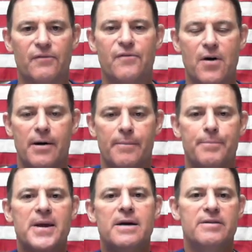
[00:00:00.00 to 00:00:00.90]
from
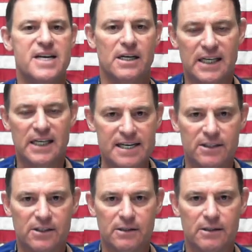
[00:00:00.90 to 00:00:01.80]
the
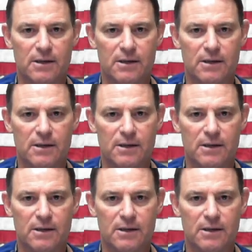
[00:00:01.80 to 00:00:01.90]
elites?